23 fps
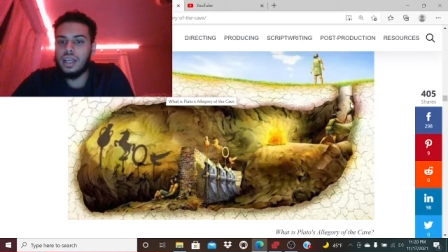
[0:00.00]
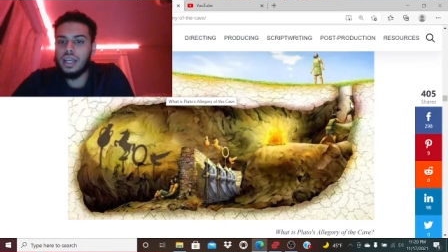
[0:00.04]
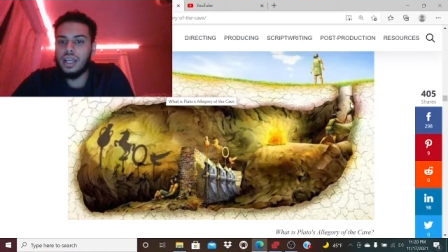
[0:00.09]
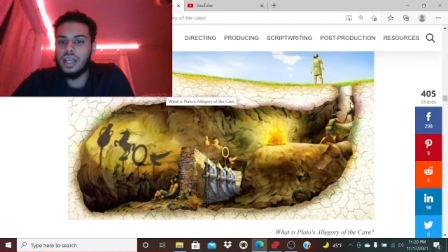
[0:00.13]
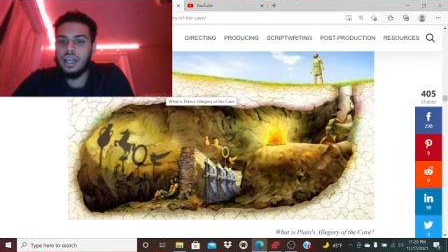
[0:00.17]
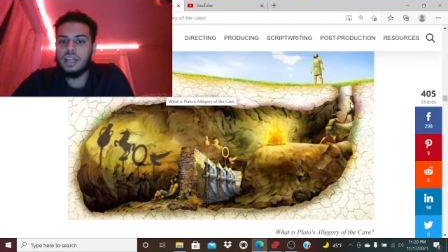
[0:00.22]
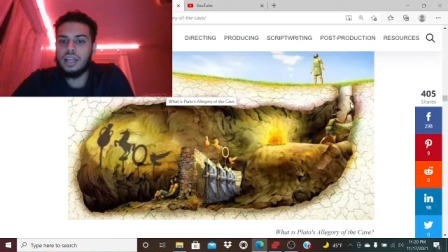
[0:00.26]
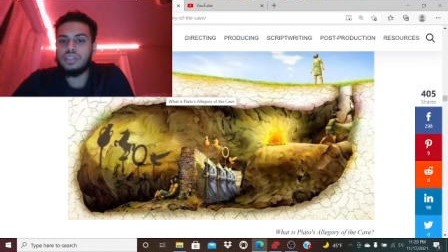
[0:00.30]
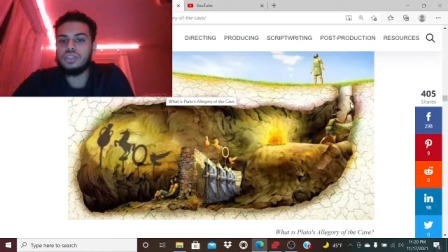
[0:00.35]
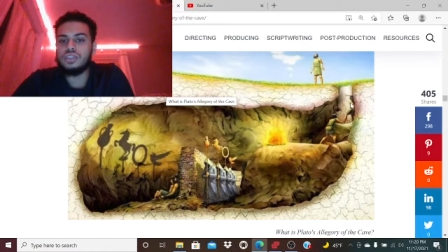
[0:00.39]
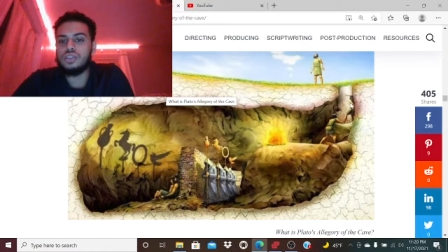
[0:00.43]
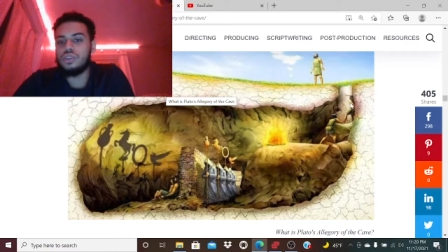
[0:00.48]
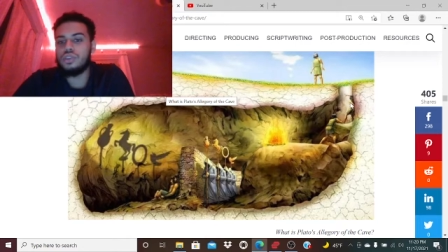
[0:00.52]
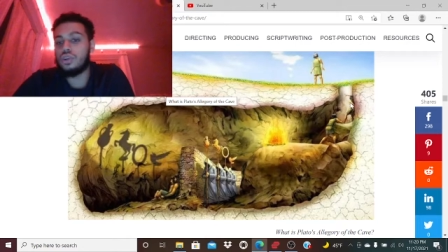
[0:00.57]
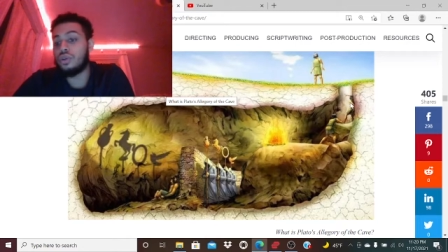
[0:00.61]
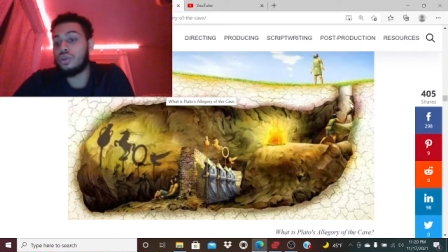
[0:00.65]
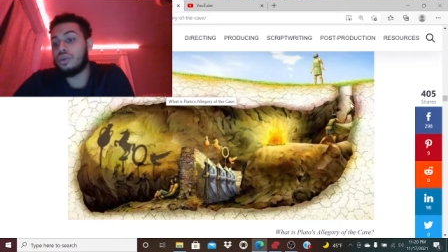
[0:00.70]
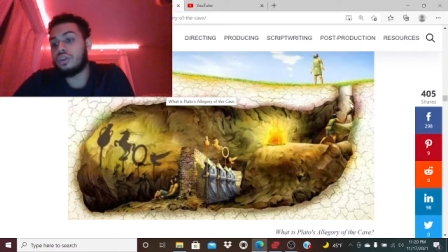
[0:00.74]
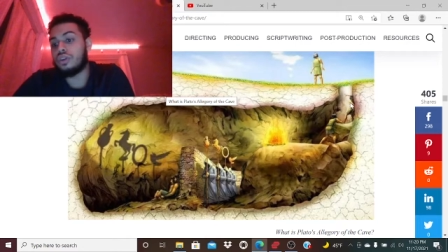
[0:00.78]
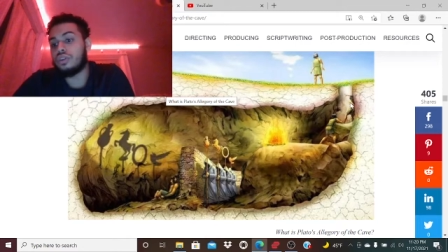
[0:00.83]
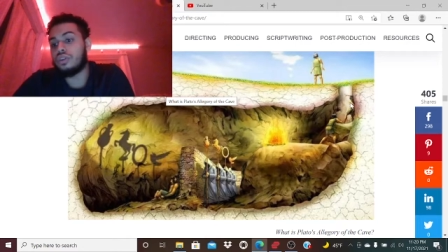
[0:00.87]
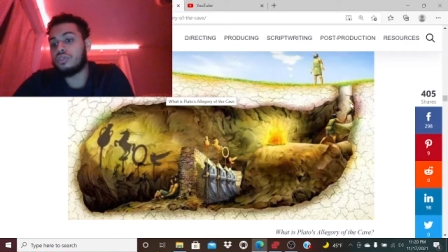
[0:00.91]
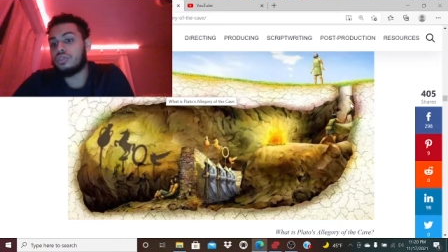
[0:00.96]
as you know,
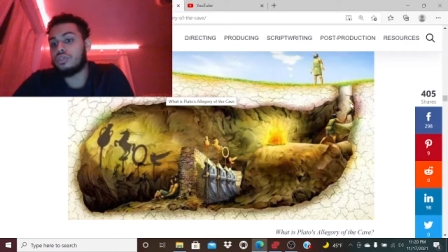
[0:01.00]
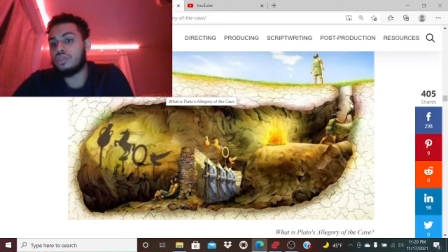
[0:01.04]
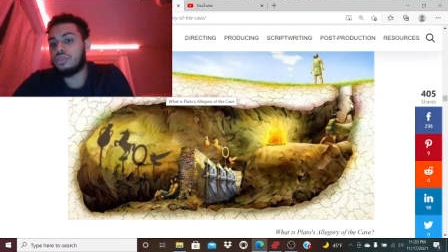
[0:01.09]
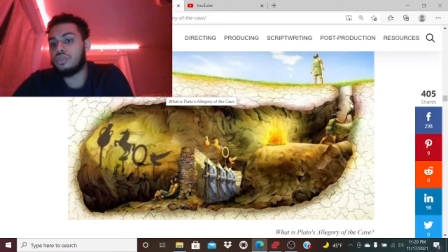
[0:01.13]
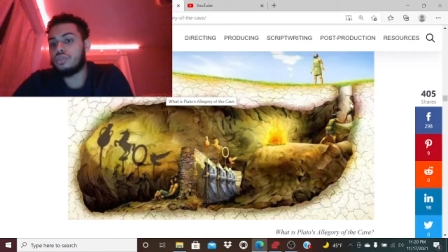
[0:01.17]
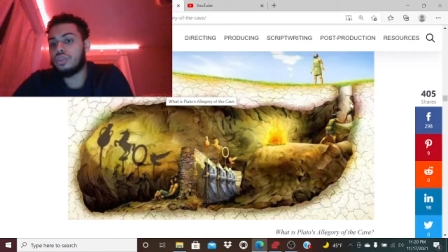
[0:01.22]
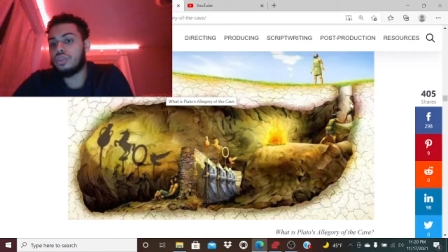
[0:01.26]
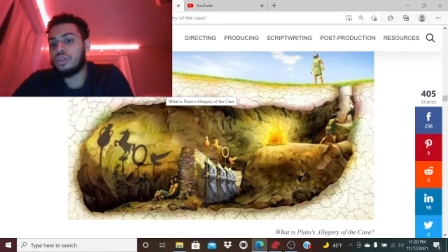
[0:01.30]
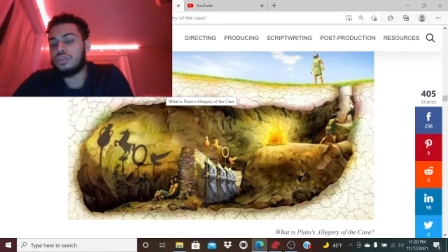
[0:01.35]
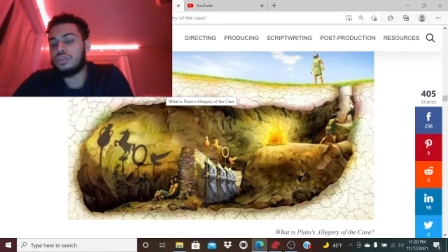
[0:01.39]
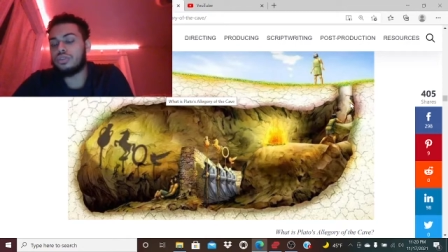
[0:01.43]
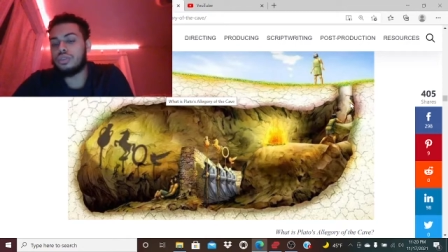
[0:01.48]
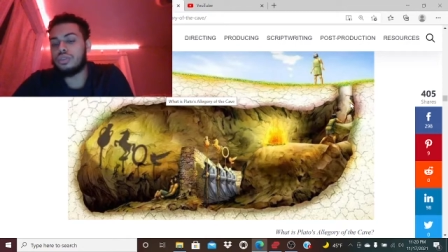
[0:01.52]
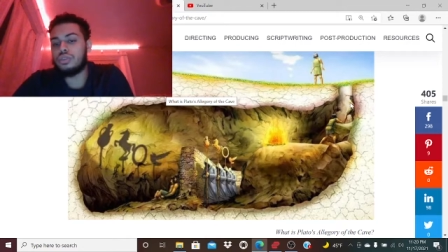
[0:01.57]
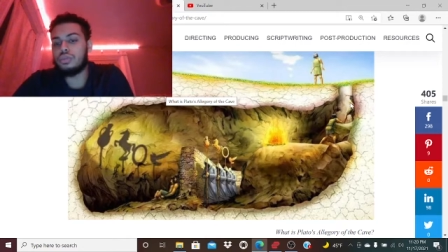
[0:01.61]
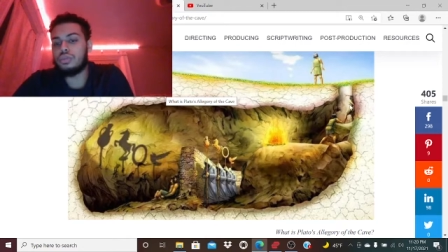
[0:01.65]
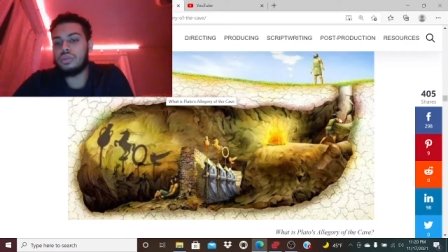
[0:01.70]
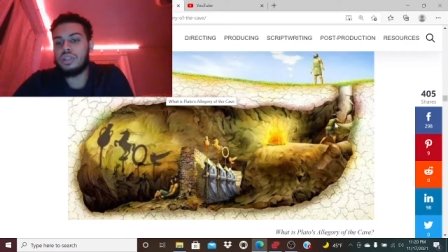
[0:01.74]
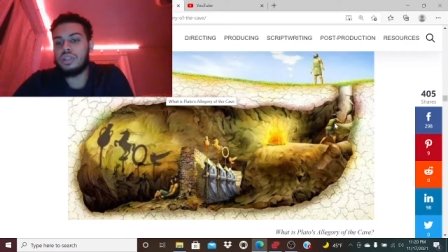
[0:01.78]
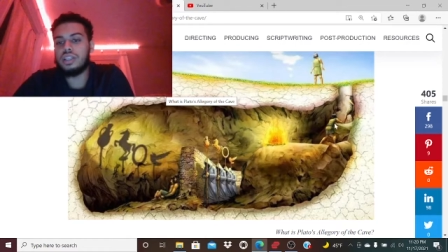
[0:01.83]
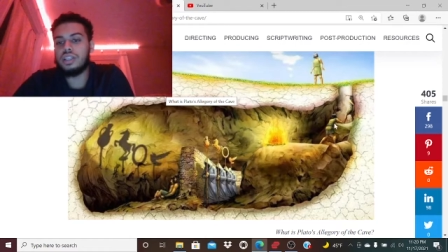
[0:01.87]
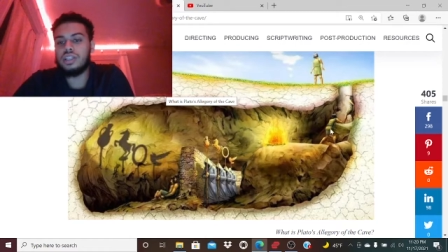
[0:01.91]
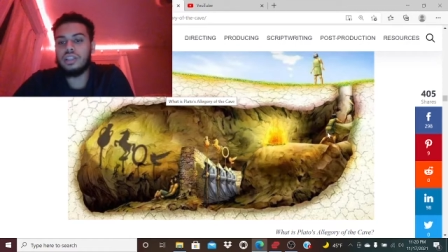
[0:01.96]
if you if you've
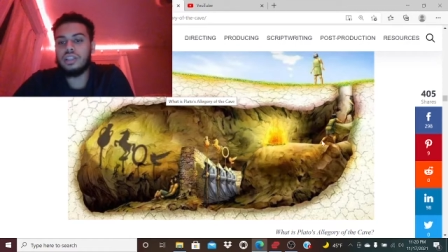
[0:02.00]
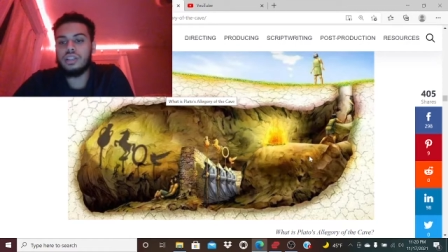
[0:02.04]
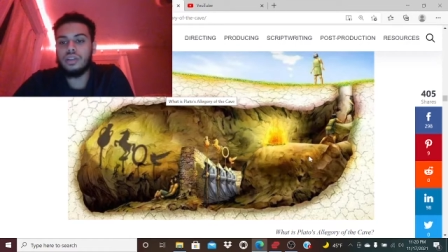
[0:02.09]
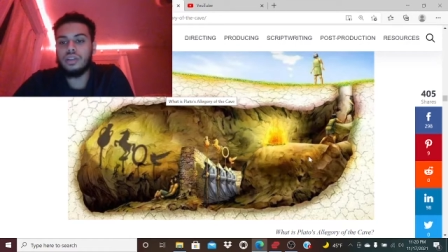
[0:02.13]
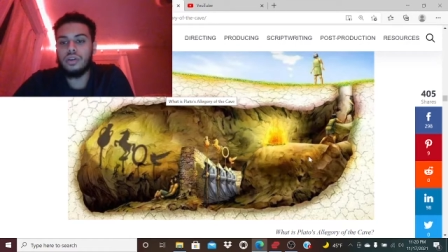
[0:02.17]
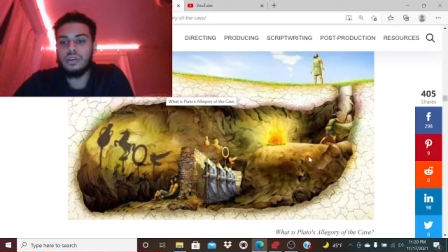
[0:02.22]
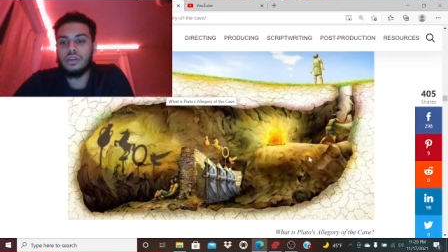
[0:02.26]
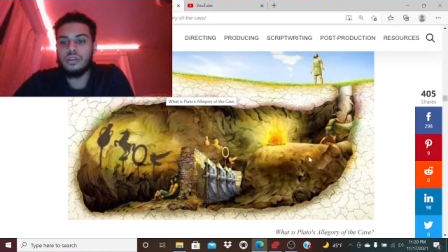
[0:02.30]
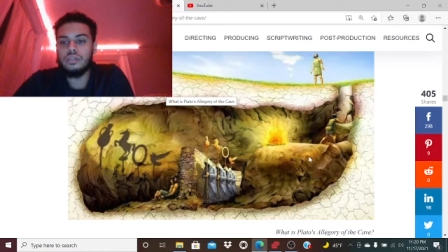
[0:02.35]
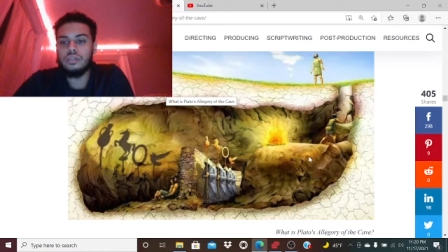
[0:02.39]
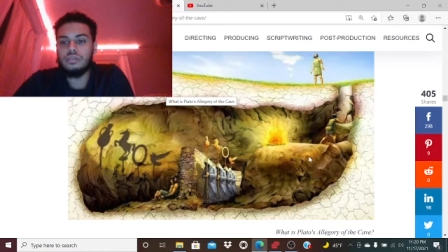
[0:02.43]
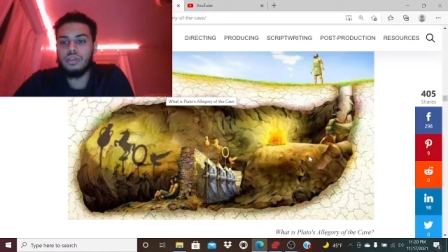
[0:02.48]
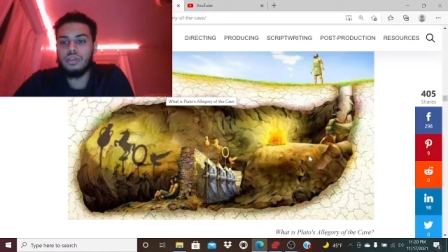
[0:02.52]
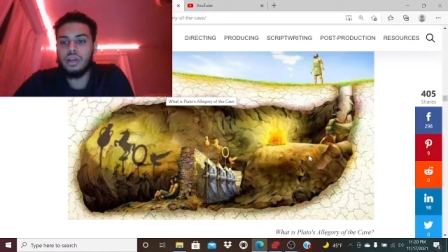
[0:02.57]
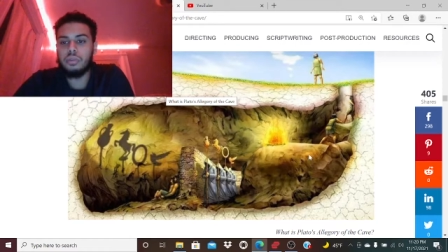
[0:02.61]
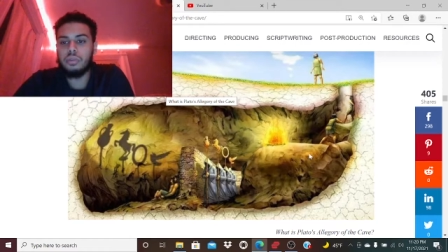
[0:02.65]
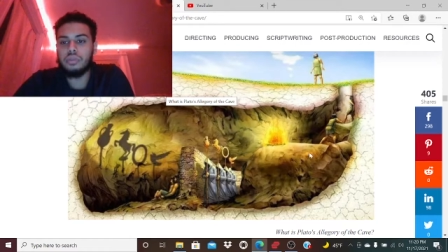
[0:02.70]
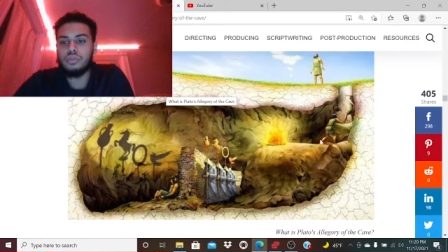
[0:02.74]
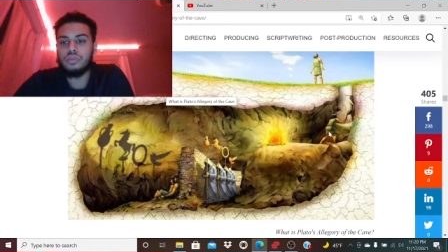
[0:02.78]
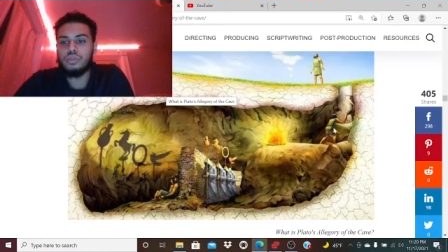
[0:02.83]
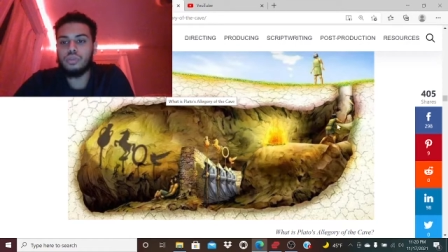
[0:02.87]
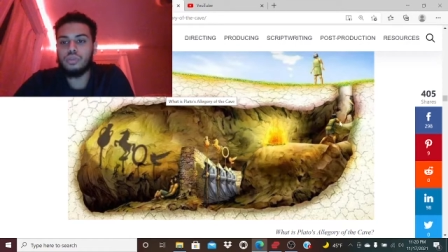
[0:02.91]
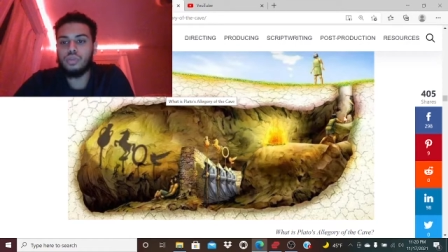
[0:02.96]
been in a dark
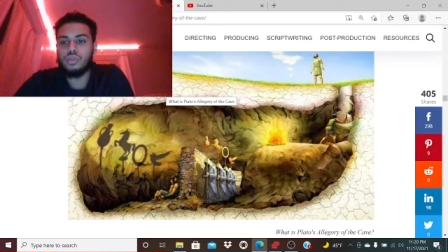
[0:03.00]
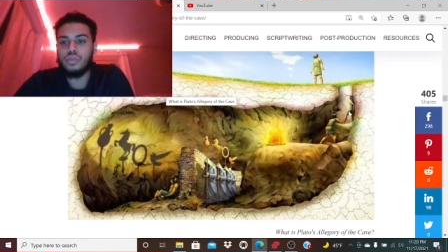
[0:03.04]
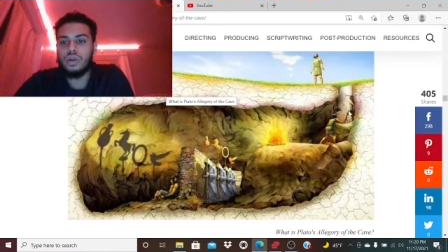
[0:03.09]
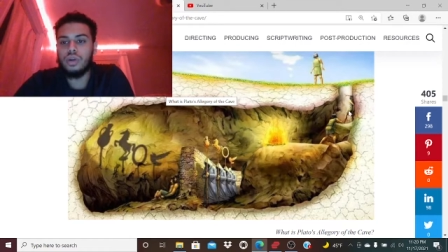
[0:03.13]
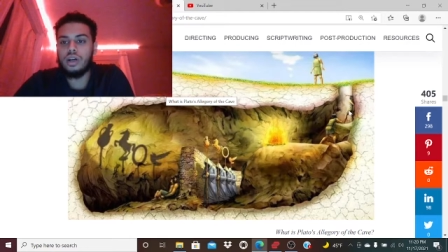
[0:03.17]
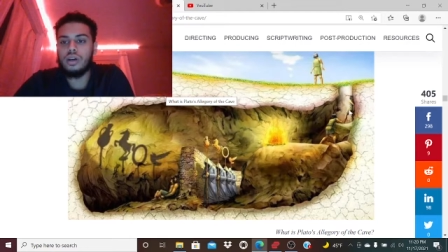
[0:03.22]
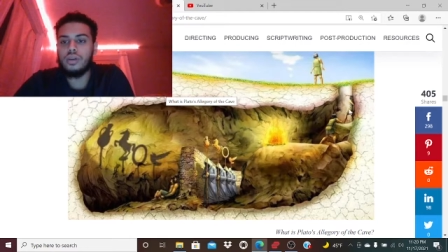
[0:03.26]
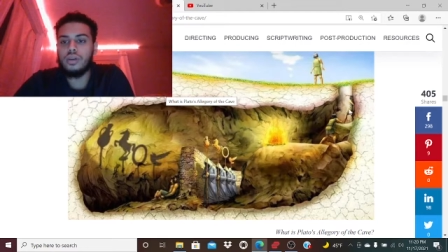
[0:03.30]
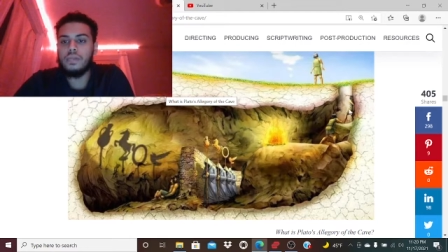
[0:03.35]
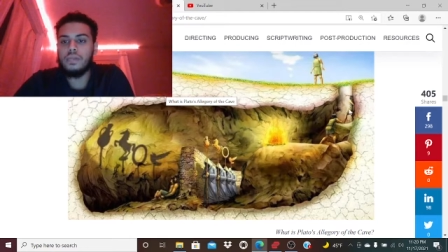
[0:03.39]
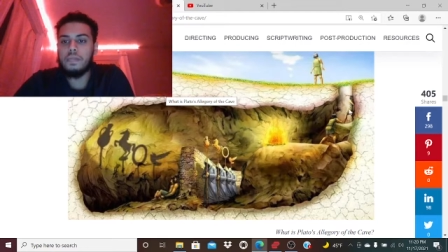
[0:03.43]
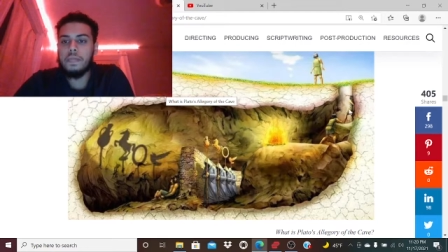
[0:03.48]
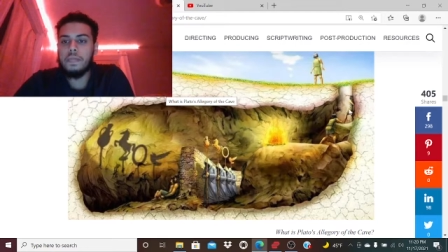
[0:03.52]
environment for a while,